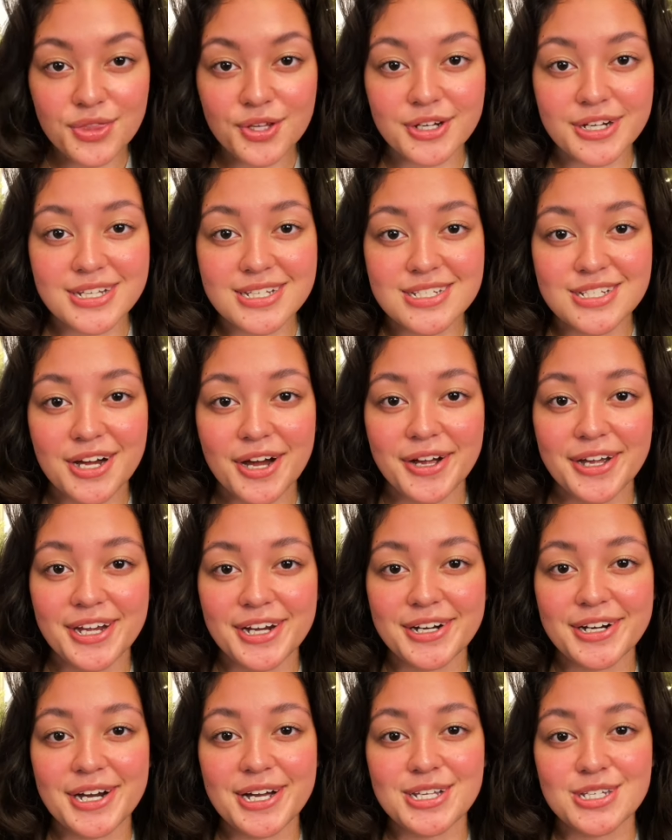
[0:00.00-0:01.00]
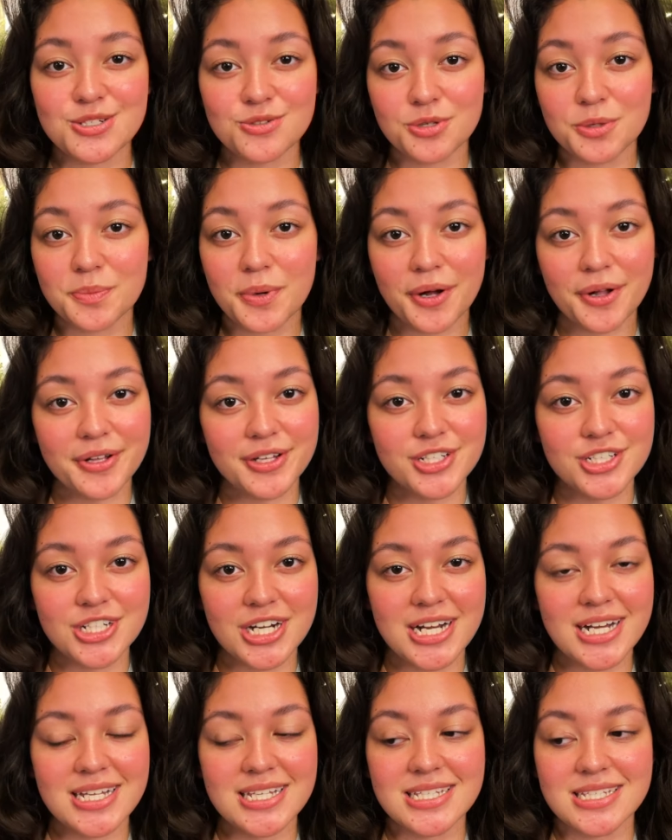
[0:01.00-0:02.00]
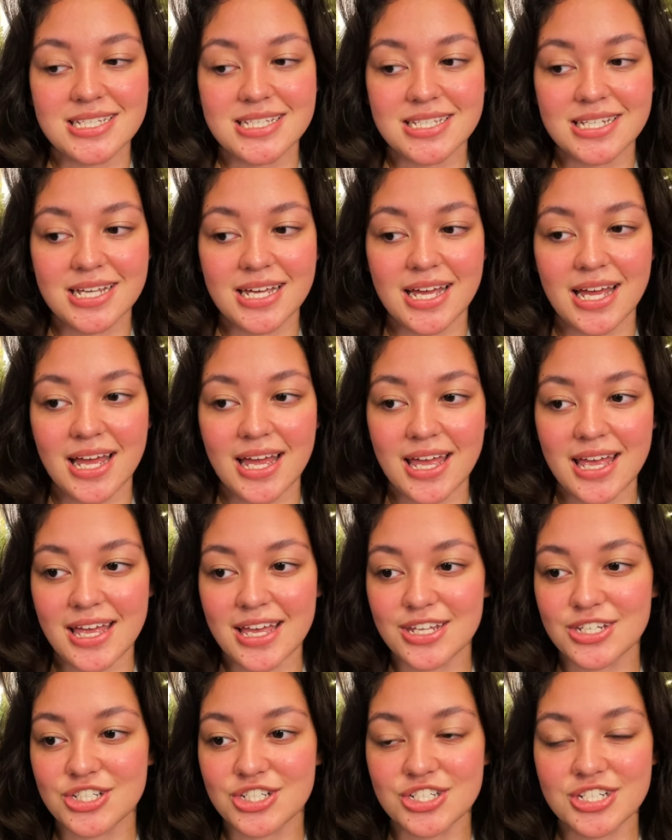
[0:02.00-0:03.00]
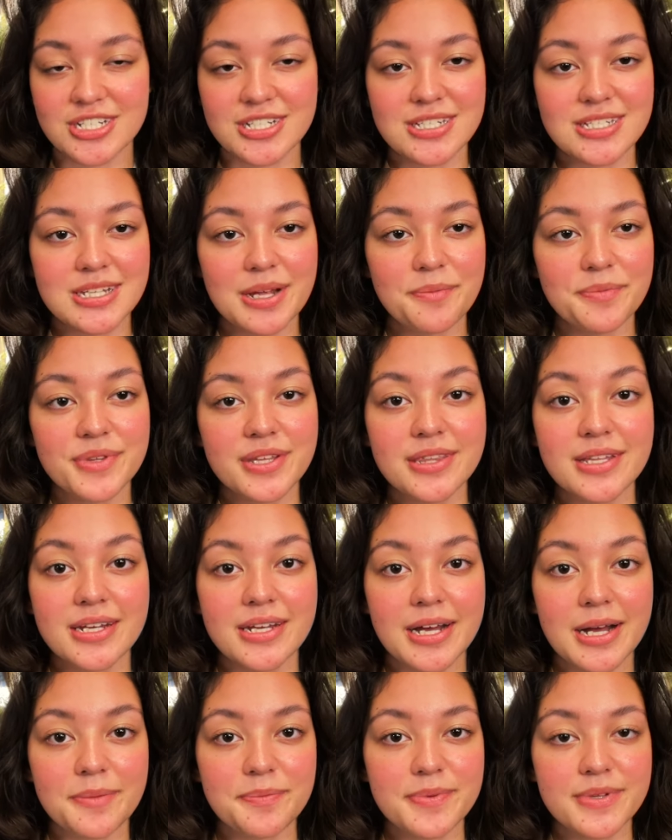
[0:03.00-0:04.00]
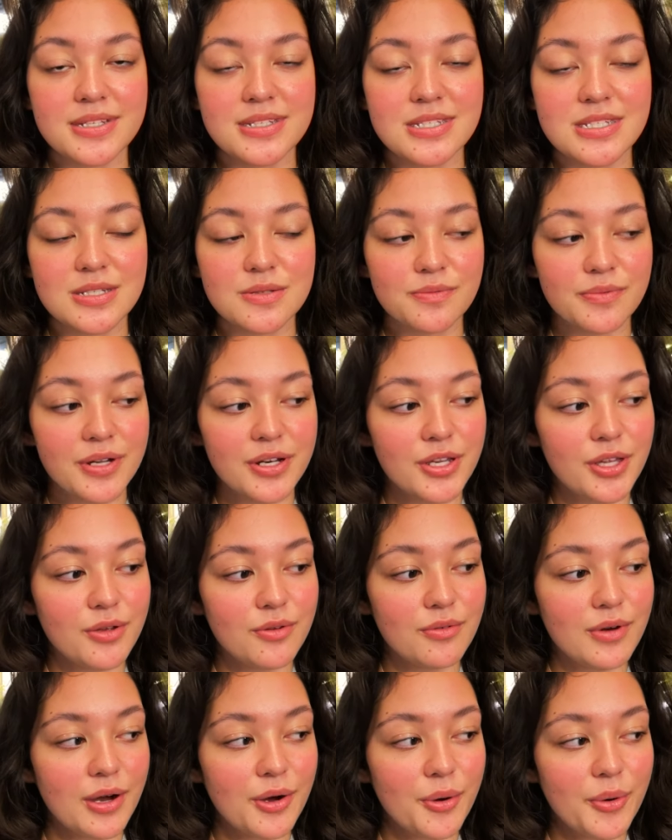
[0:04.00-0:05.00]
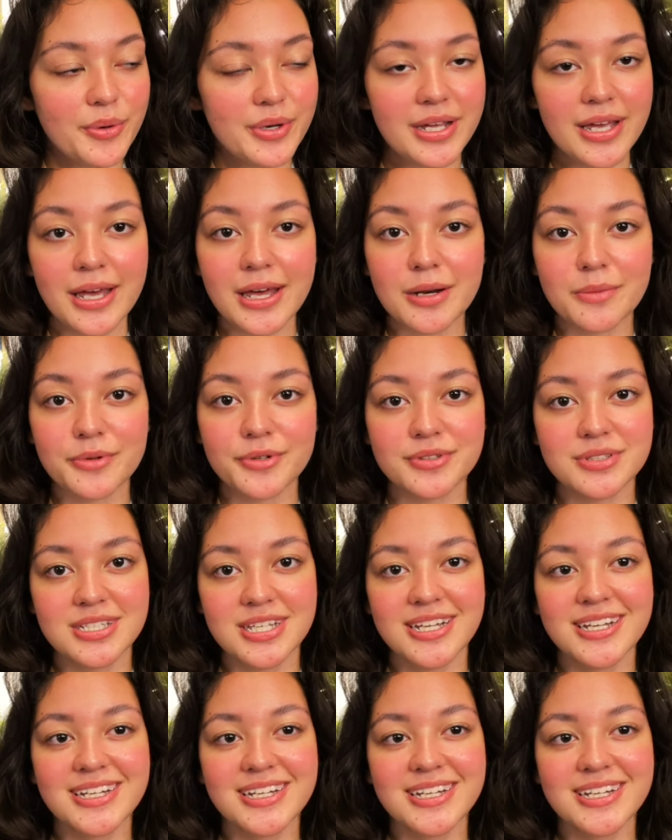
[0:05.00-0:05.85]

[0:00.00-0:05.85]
there is dog hair, I do apologize. It's just something that happens when you own animals.